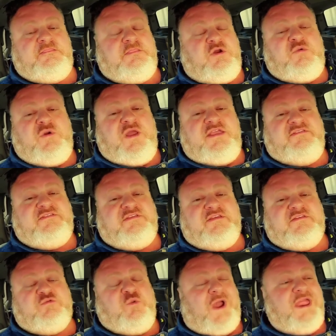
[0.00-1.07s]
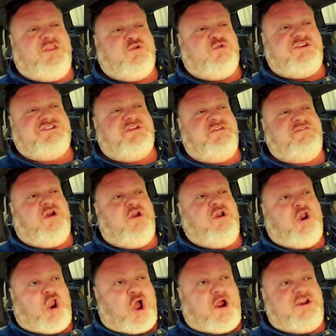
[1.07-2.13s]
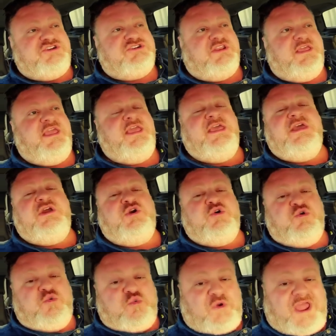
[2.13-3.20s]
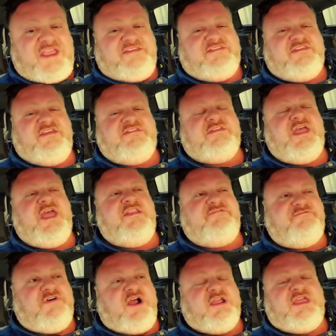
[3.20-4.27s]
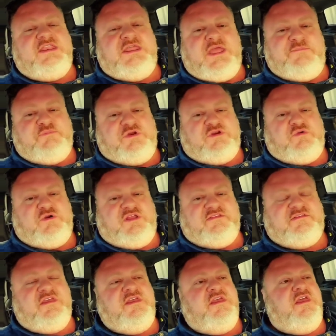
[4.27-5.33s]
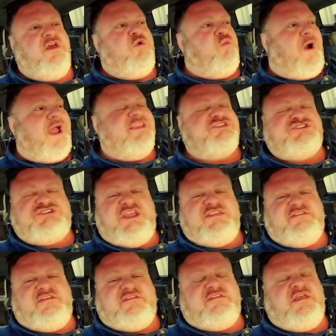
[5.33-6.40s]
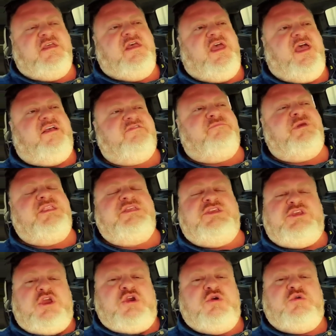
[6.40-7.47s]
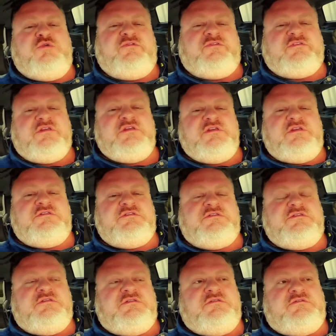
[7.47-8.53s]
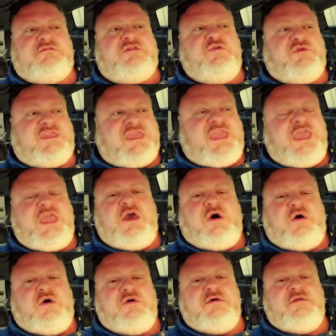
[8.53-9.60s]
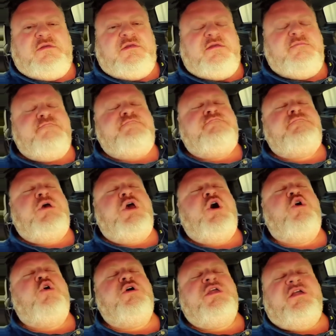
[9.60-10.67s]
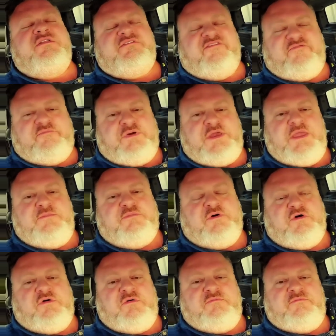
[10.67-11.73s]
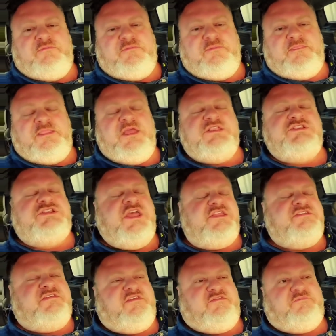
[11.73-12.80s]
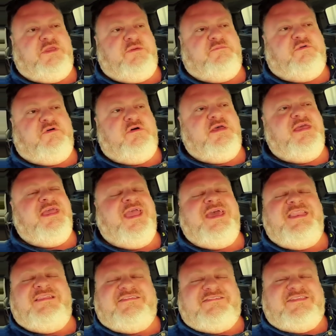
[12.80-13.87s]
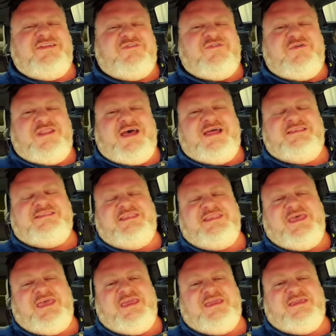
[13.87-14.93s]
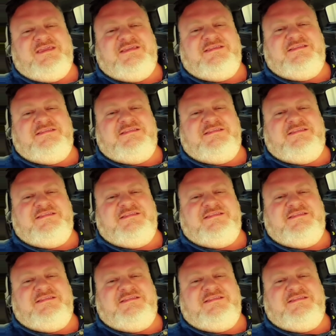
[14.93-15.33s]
They're racist. White Christians are largely racist and fucking hypocrites. White Jesus has been used to kill millions of people, indigenous people, and it's still going on today.